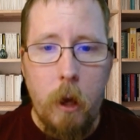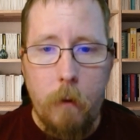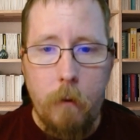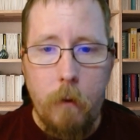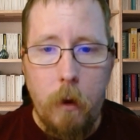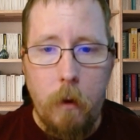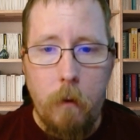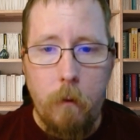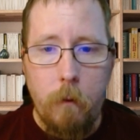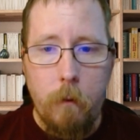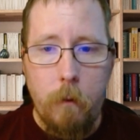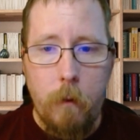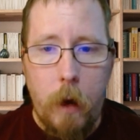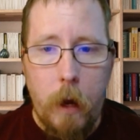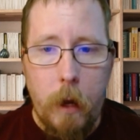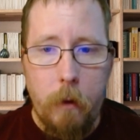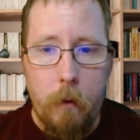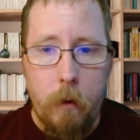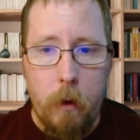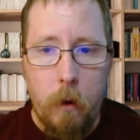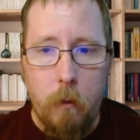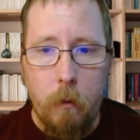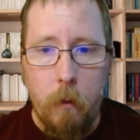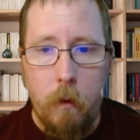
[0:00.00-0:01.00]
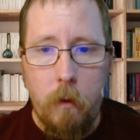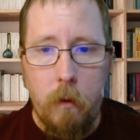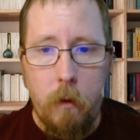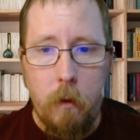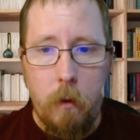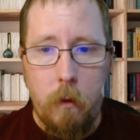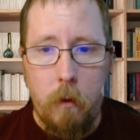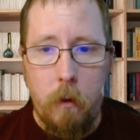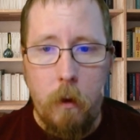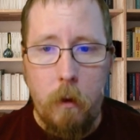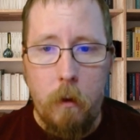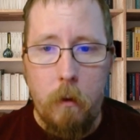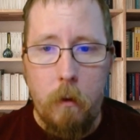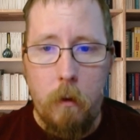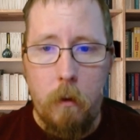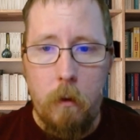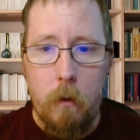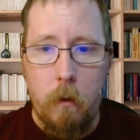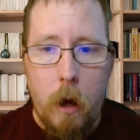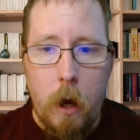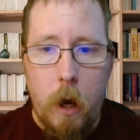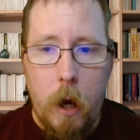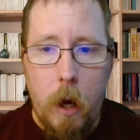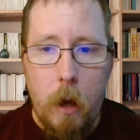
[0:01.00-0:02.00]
often violent resistance.